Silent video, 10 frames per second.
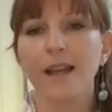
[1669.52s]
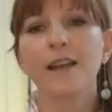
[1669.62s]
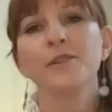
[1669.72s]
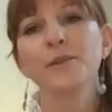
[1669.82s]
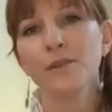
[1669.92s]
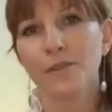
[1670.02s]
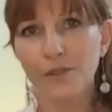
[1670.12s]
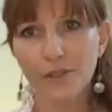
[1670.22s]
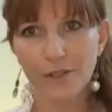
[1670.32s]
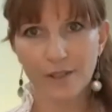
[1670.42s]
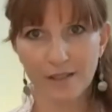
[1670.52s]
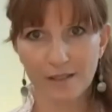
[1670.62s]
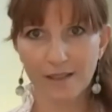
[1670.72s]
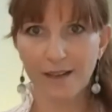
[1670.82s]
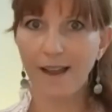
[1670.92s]
And you
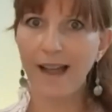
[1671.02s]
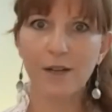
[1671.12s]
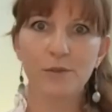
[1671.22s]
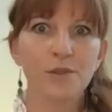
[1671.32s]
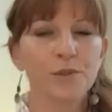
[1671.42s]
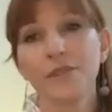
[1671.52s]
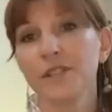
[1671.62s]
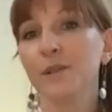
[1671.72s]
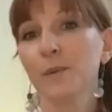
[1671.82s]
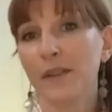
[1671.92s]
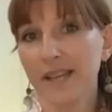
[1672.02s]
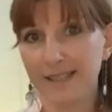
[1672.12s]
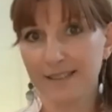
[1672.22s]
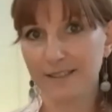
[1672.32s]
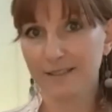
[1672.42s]
learn how to deal with
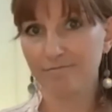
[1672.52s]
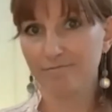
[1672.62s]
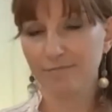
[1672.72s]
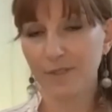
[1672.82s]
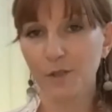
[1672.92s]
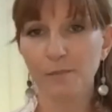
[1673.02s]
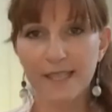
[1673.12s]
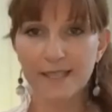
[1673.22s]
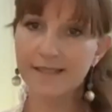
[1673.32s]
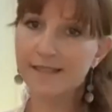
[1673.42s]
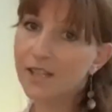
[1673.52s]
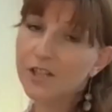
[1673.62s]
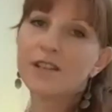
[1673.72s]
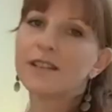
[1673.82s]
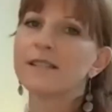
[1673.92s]
that. You make
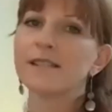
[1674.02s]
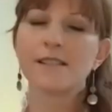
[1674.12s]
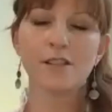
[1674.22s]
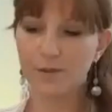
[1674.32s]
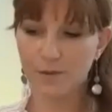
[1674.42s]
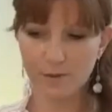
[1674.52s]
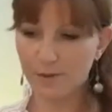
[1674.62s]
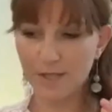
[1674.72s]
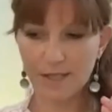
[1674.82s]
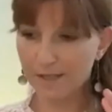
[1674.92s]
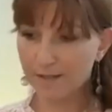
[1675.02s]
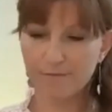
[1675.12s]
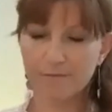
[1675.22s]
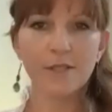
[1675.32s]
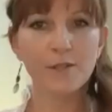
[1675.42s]
decisions, you
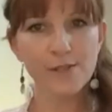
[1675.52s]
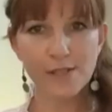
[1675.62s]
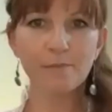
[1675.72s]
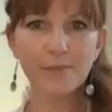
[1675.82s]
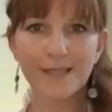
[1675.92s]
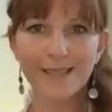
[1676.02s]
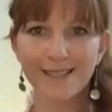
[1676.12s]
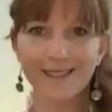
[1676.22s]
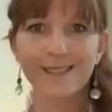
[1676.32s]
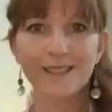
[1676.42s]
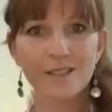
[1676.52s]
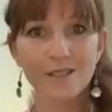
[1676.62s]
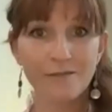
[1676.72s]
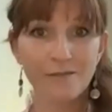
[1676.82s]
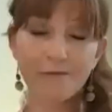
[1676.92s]
simply
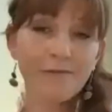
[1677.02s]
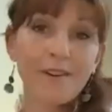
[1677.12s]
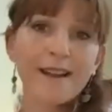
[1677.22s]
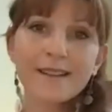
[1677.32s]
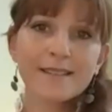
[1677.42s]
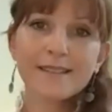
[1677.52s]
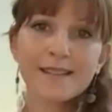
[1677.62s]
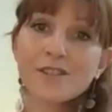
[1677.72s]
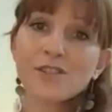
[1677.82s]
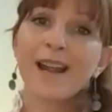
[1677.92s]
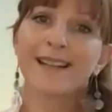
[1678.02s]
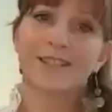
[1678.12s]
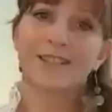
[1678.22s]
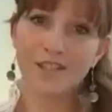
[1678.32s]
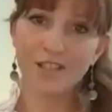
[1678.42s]
find a
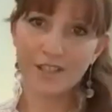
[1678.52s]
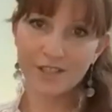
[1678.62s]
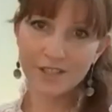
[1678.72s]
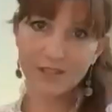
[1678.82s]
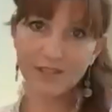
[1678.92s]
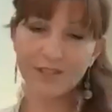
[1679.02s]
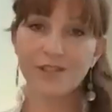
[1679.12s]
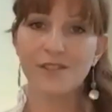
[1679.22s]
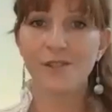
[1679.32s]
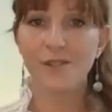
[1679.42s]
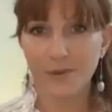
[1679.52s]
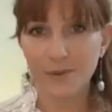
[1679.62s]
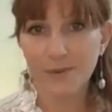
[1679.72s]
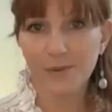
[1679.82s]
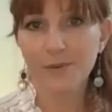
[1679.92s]
strategy
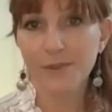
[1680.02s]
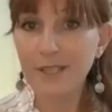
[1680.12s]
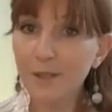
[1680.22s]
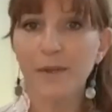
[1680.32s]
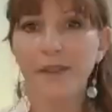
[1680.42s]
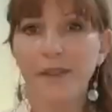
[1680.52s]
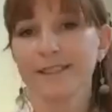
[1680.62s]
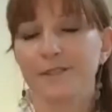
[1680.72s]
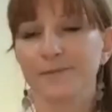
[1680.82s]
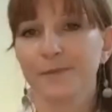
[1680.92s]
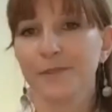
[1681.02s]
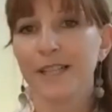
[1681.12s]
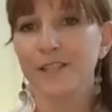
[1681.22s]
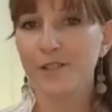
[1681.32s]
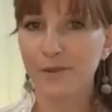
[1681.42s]
to deal with that,
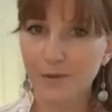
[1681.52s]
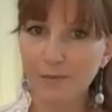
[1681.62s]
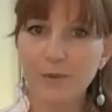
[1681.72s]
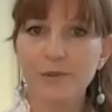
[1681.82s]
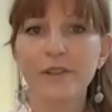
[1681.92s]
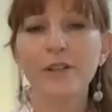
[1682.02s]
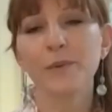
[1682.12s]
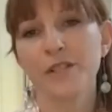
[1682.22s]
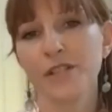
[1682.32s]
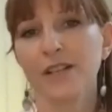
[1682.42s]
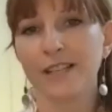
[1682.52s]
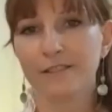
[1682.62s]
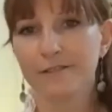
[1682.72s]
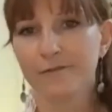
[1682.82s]
right? To move on with your life.